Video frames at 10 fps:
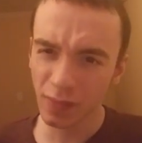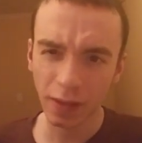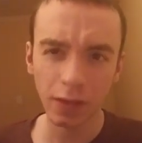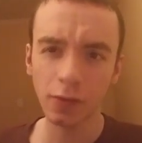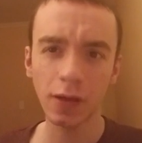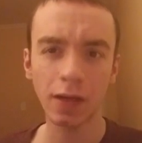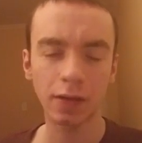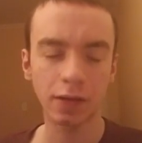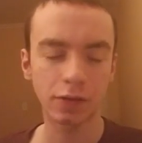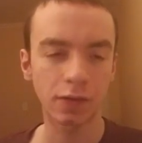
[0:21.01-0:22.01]
Internet
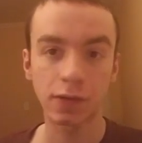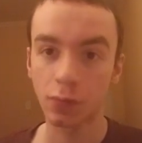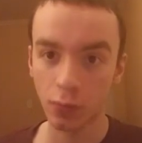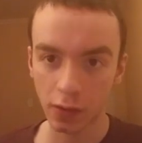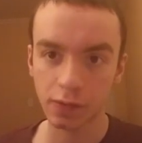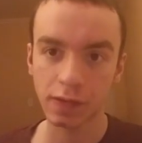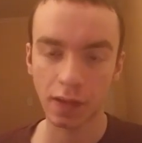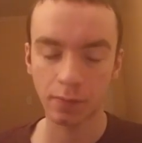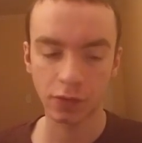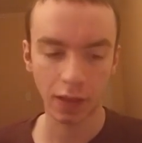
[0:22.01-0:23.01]
addiction is a weird
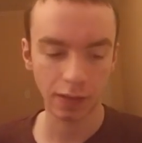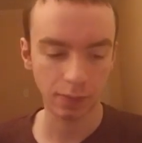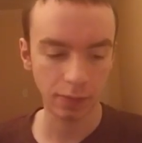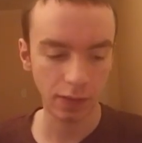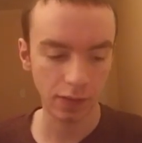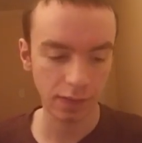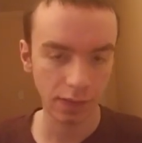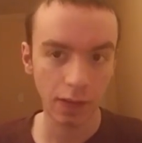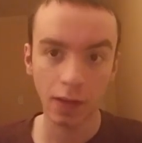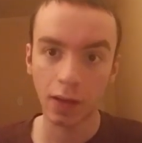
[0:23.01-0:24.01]
subject because
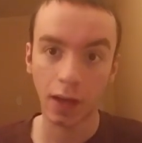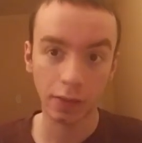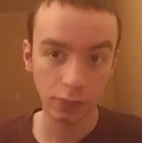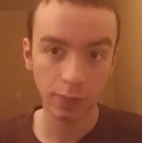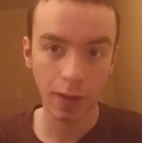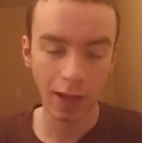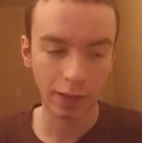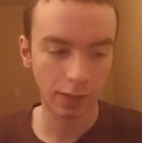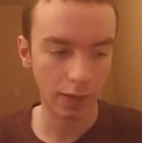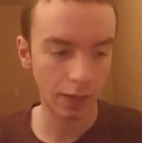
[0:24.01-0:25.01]
I look
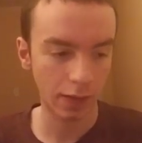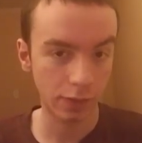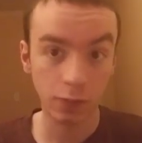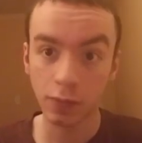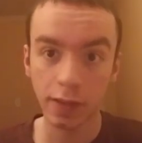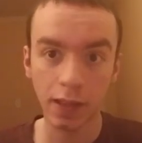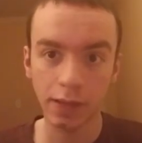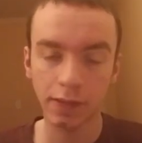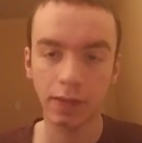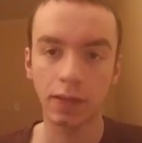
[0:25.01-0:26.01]
back at
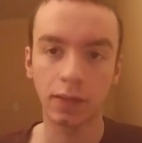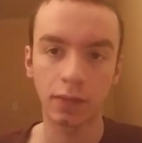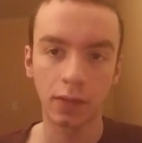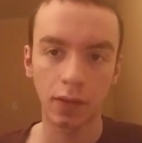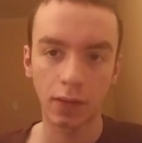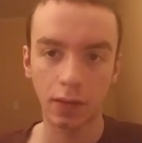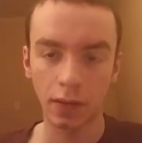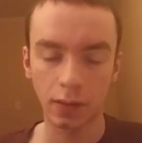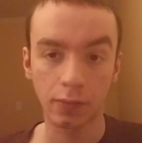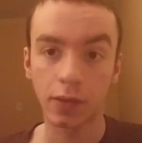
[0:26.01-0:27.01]
2018
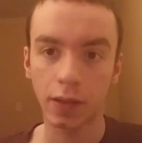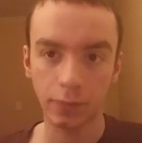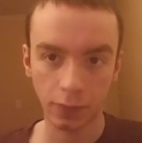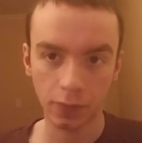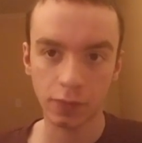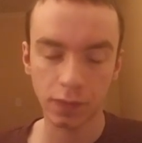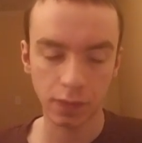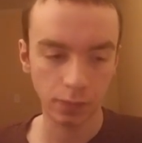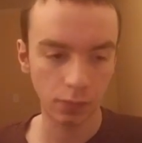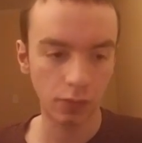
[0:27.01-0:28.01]
when I
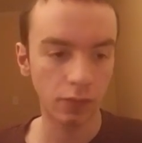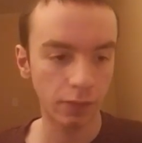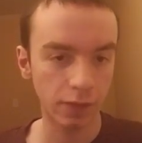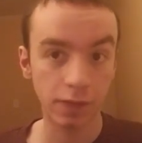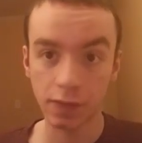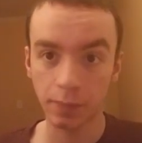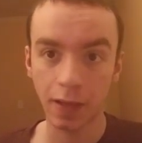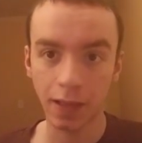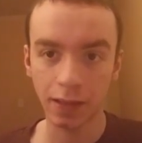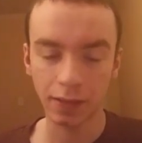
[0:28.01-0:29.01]
first moved to
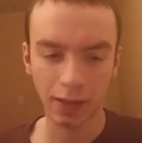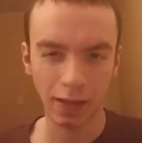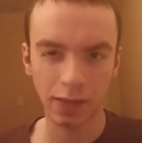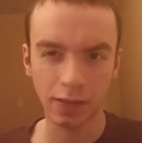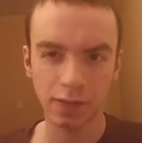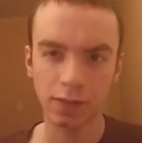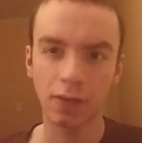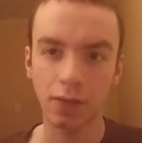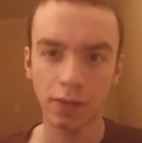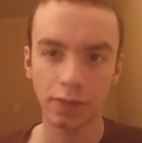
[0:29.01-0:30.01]
Maine and I
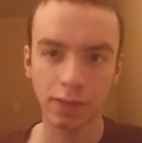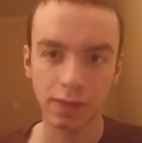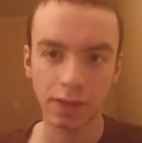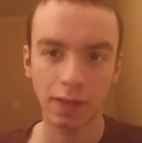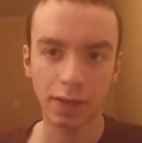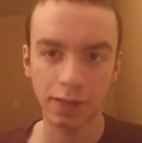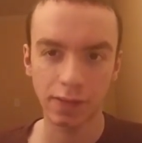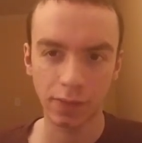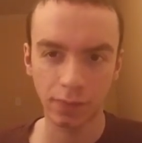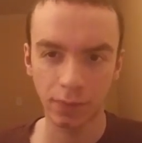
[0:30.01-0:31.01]
saw the
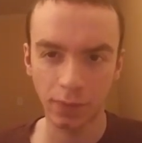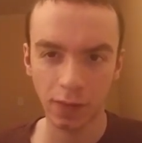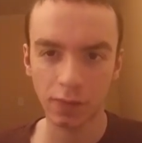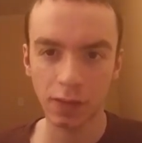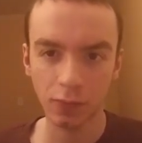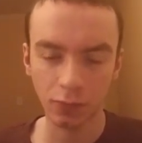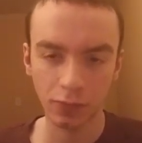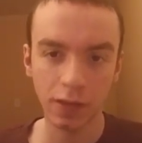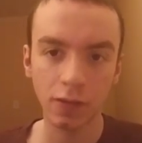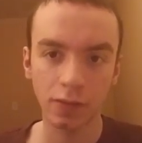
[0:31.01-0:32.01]
signs of very
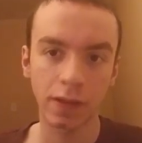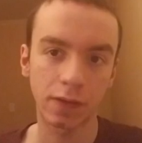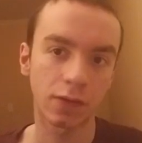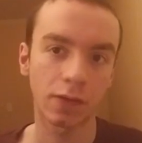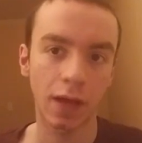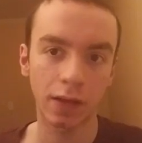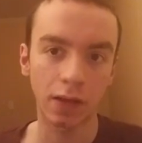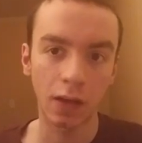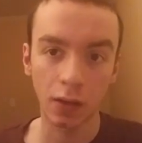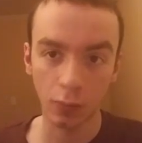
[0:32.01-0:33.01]
real internet
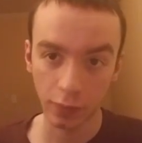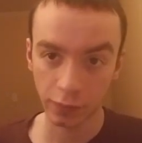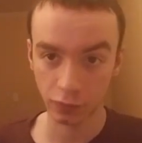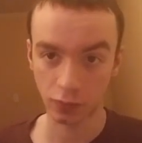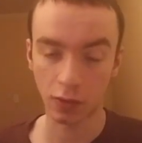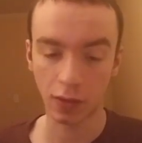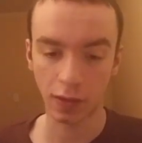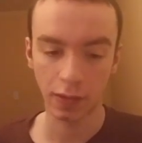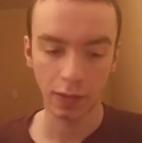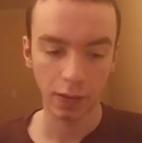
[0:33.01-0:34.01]

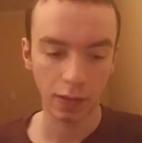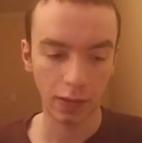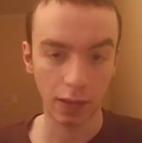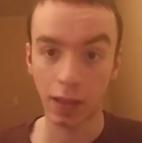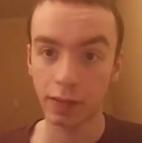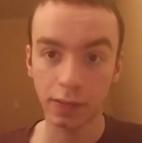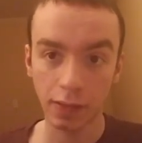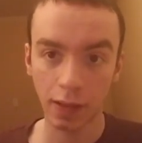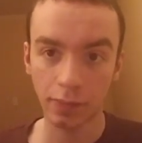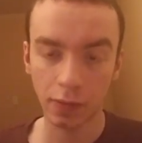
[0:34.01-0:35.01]
withdrawal. I
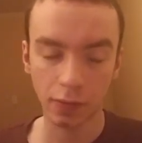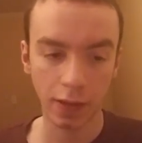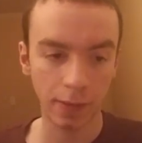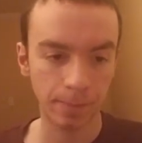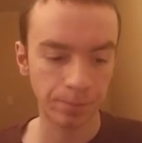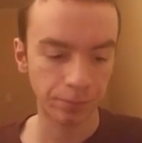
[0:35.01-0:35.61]
didn't have internet